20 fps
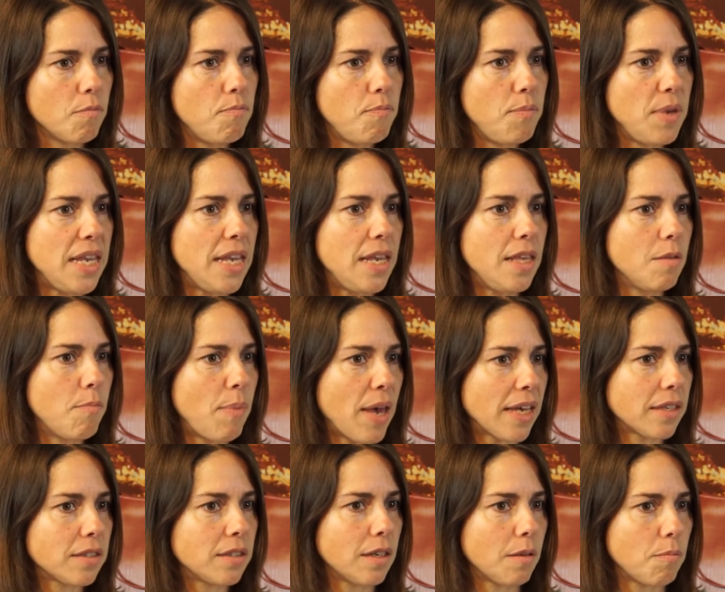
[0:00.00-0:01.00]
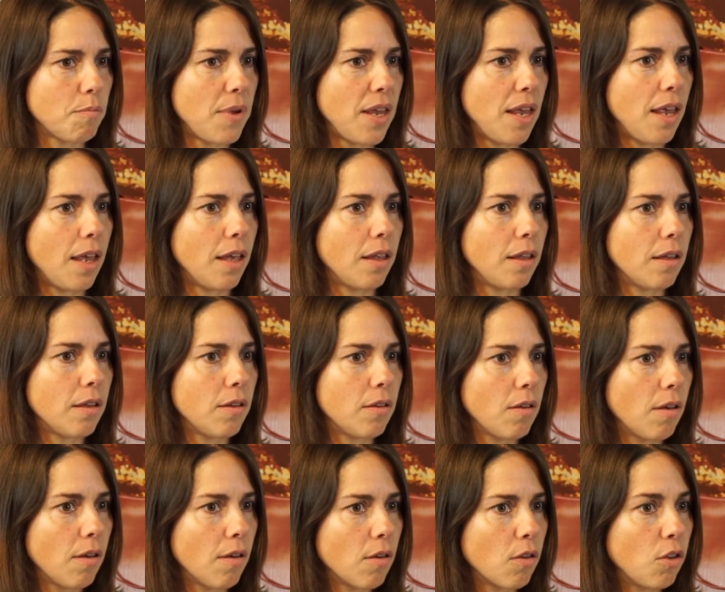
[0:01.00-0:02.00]
be the best at being
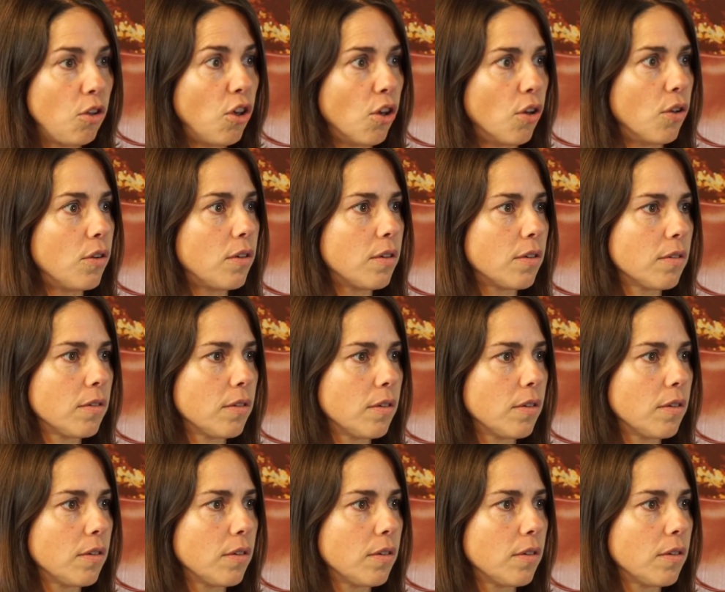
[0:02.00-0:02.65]
good.